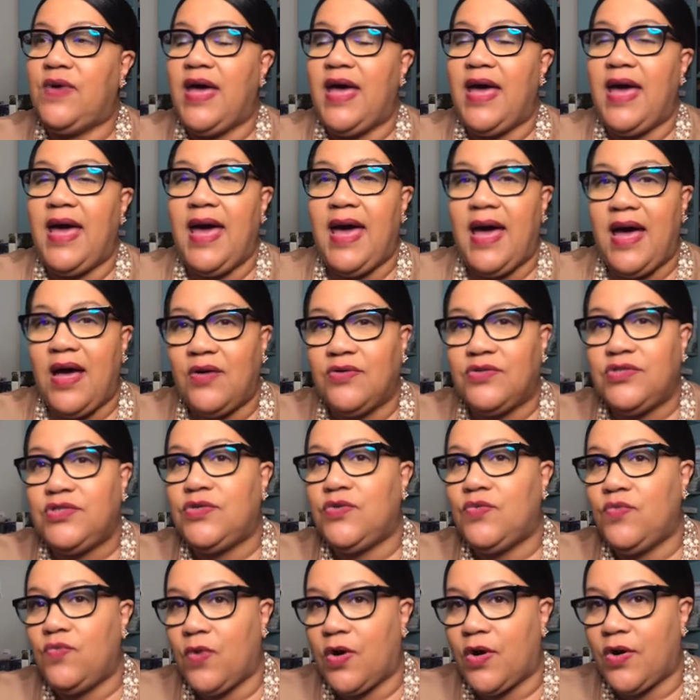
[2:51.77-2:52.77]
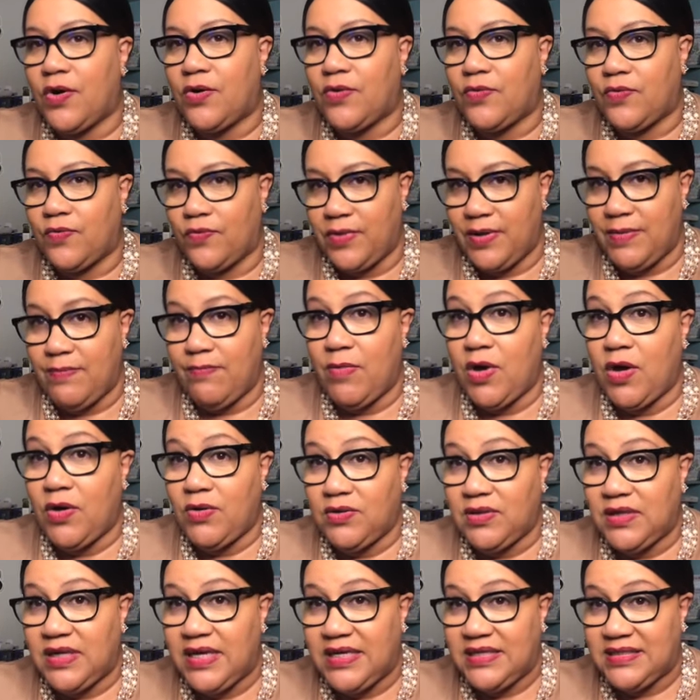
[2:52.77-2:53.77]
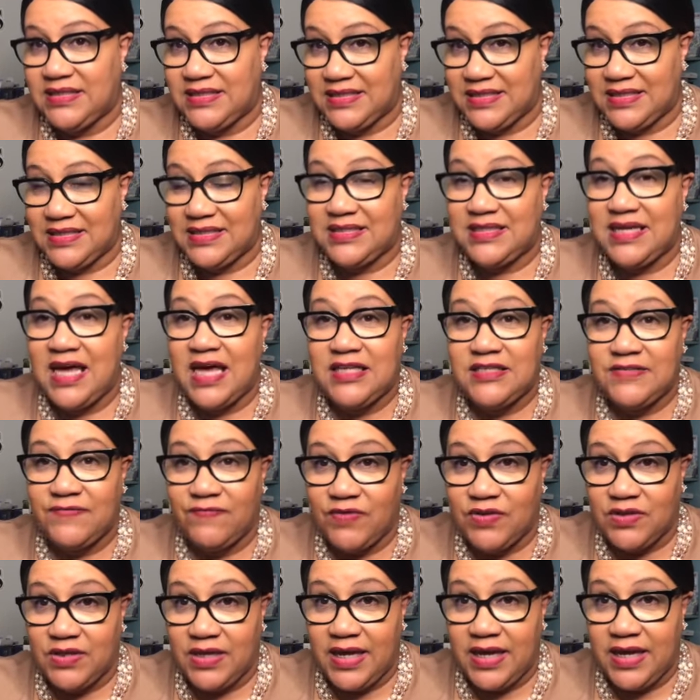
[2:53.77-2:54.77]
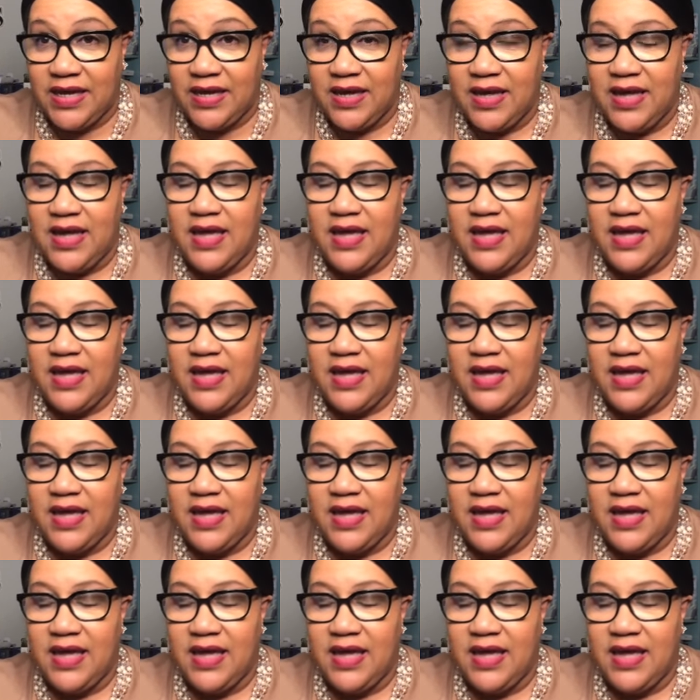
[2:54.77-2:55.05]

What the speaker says: how to work remotely successfully